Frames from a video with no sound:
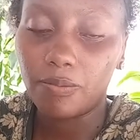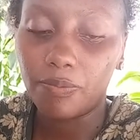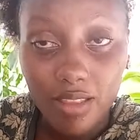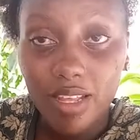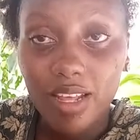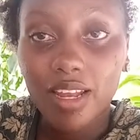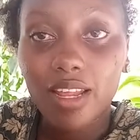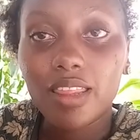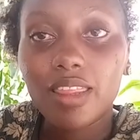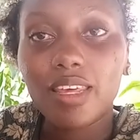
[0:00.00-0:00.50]

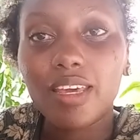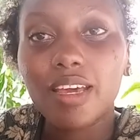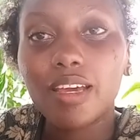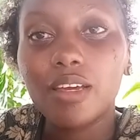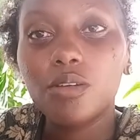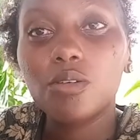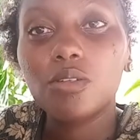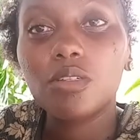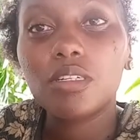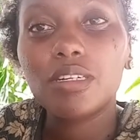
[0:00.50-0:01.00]
The other thing I
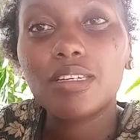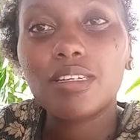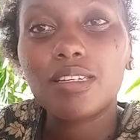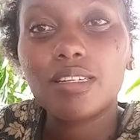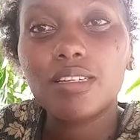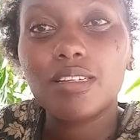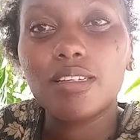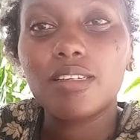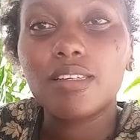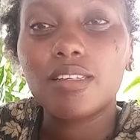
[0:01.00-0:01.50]
noticed
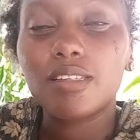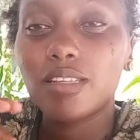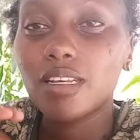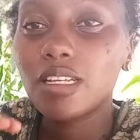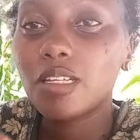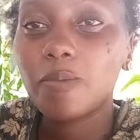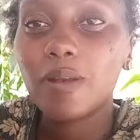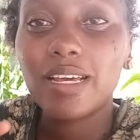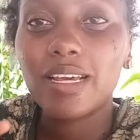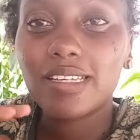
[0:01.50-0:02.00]
is
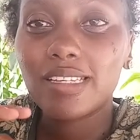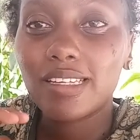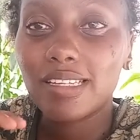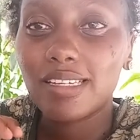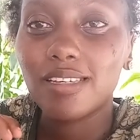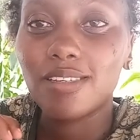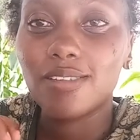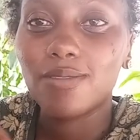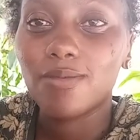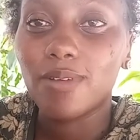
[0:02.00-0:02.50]
this place
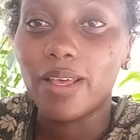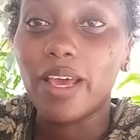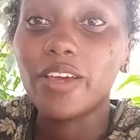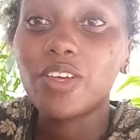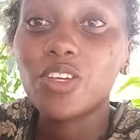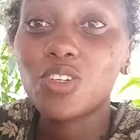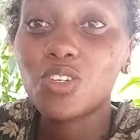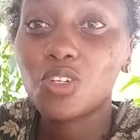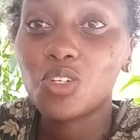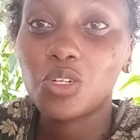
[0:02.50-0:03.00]
is
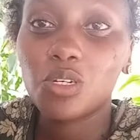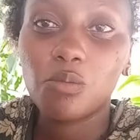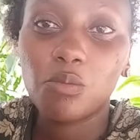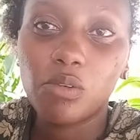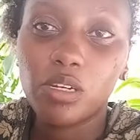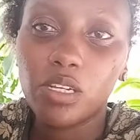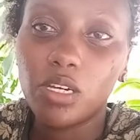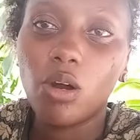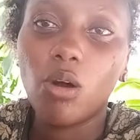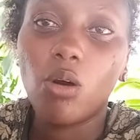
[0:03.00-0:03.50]

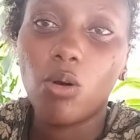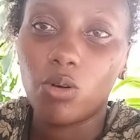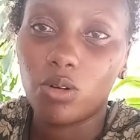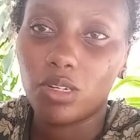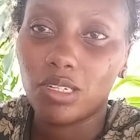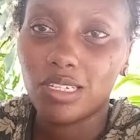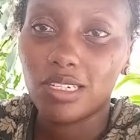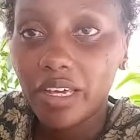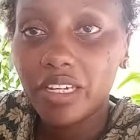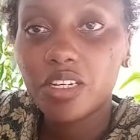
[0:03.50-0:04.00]
extremely hot.